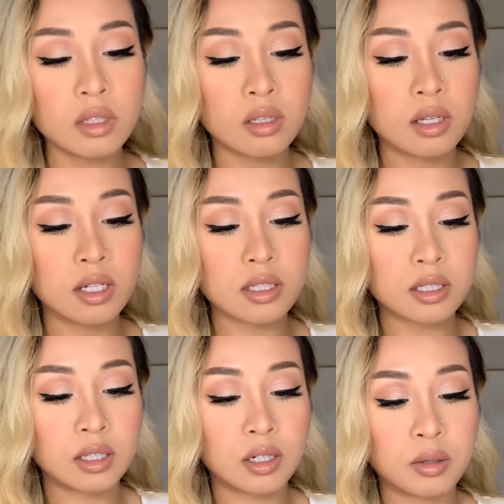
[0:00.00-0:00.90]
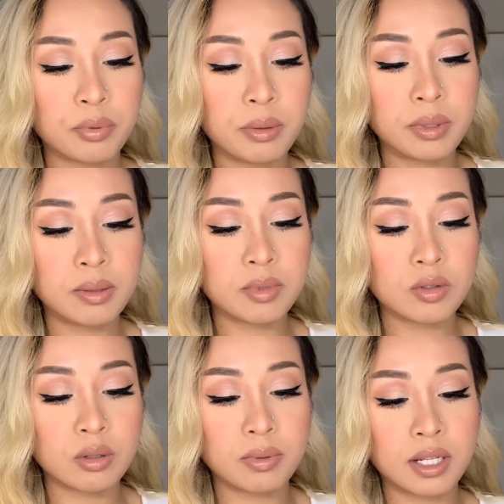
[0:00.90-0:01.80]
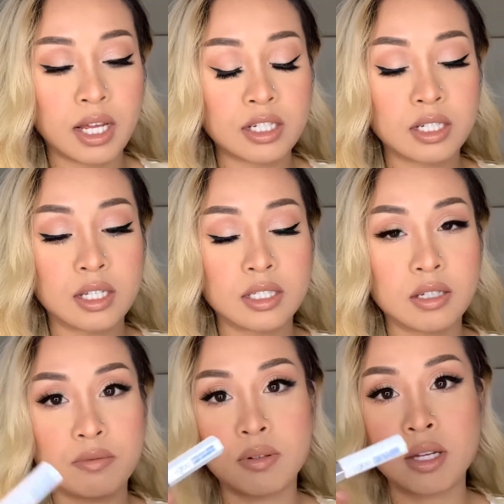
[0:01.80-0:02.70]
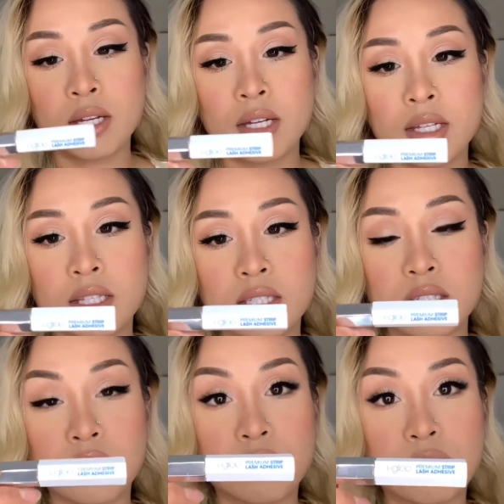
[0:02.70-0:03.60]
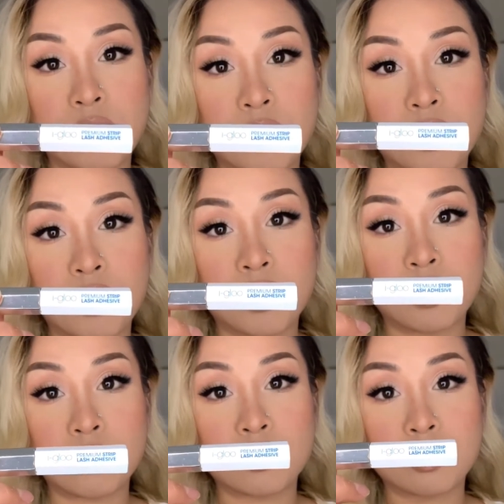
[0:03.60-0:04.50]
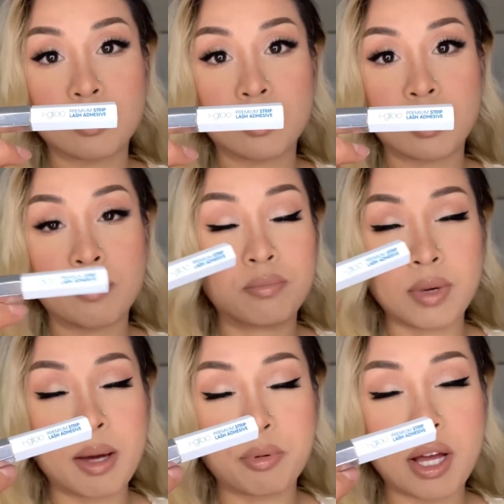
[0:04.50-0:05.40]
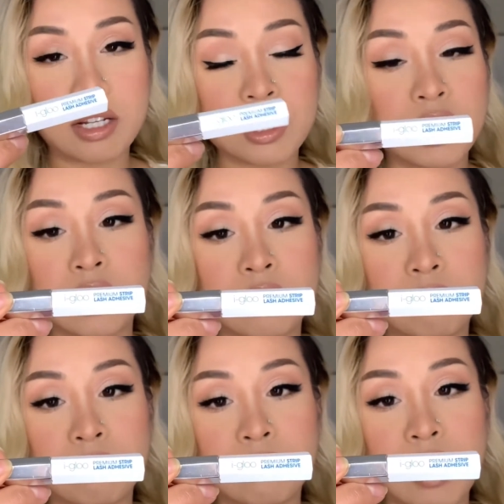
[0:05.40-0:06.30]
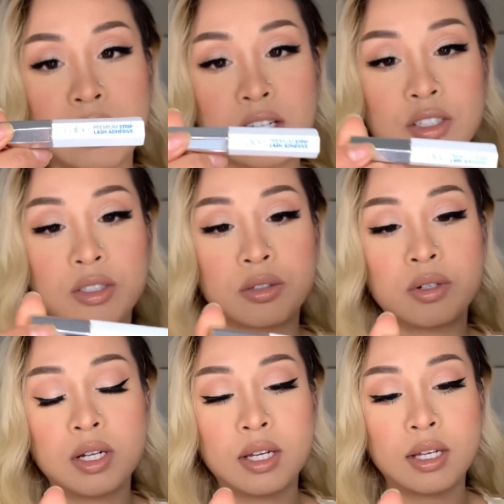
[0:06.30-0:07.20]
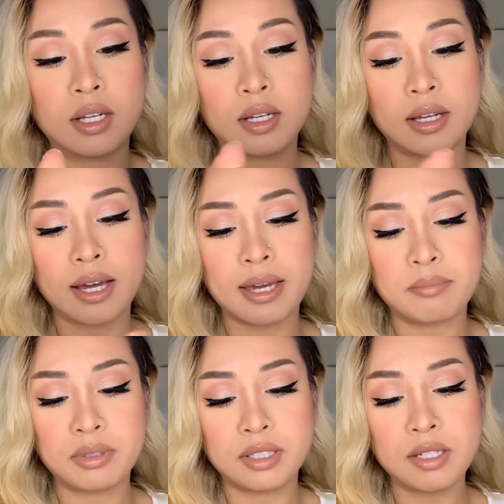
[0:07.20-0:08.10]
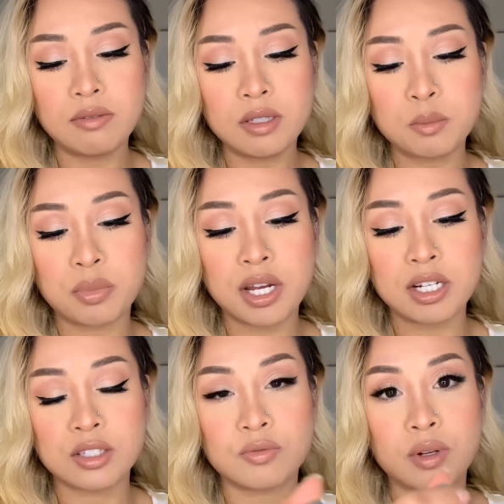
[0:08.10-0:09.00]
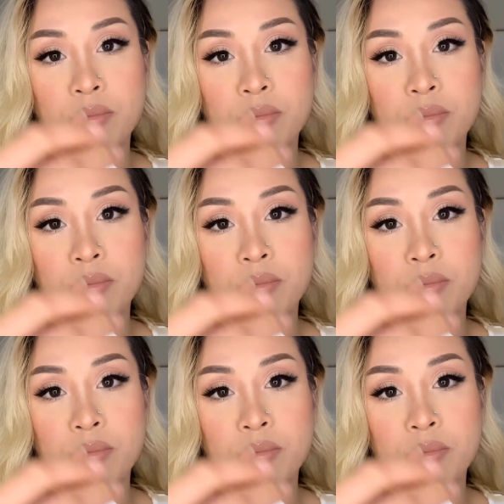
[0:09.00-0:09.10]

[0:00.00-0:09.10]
It's clear premium strip lash adhesive. This is good for those hyperallergenic eyelash glue. I believe this brand is from